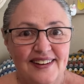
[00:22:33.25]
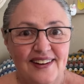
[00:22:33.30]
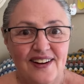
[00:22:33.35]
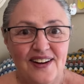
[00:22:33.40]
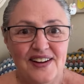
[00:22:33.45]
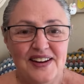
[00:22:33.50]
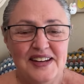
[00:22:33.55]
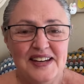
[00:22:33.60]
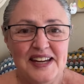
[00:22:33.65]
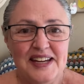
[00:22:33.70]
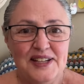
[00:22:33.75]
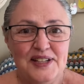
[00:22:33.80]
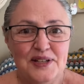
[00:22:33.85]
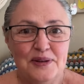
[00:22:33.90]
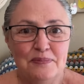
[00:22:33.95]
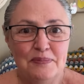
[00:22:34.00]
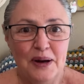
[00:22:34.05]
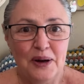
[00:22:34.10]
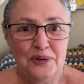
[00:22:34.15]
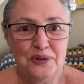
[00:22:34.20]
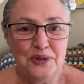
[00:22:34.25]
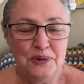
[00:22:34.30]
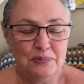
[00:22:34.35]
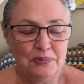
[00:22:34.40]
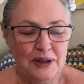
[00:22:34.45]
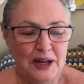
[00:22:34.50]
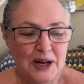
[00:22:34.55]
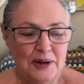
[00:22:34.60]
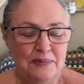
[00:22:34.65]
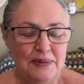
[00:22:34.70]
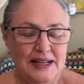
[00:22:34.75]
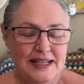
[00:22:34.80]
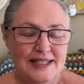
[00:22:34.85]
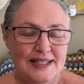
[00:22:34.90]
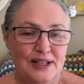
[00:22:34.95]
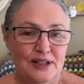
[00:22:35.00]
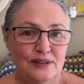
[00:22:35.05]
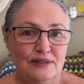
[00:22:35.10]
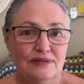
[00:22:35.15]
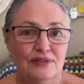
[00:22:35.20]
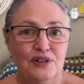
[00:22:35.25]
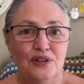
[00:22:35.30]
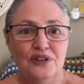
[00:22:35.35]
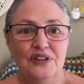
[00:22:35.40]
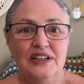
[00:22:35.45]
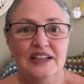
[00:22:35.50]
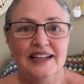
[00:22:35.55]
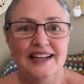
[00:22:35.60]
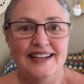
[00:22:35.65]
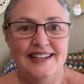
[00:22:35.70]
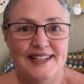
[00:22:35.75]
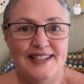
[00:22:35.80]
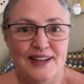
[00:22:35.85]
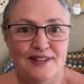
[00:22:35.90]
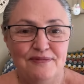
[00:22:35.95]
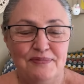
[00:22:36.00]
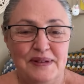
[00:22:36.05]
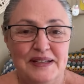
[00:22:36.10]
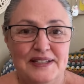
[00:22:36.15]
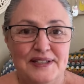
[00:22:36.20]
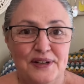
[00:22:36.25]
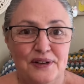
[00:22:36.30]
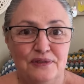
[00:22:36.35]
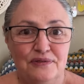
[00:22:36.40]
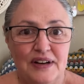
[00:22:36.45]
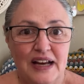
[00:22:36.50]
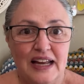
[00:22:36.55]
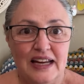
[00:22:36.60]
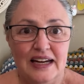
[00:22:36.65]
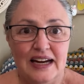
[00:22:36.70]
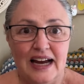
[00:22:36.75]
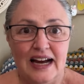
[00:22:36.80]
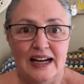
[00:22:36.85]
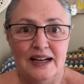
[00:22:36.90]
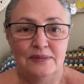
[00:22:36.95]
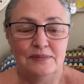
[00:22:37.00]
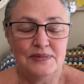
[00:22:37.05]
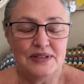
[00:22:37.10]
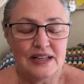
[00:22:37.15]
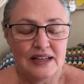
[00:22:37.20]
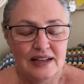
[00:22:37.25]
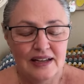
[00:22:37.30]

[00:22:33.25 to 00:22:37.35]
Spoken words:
I need to multiply myself or at least give myself 8 arms.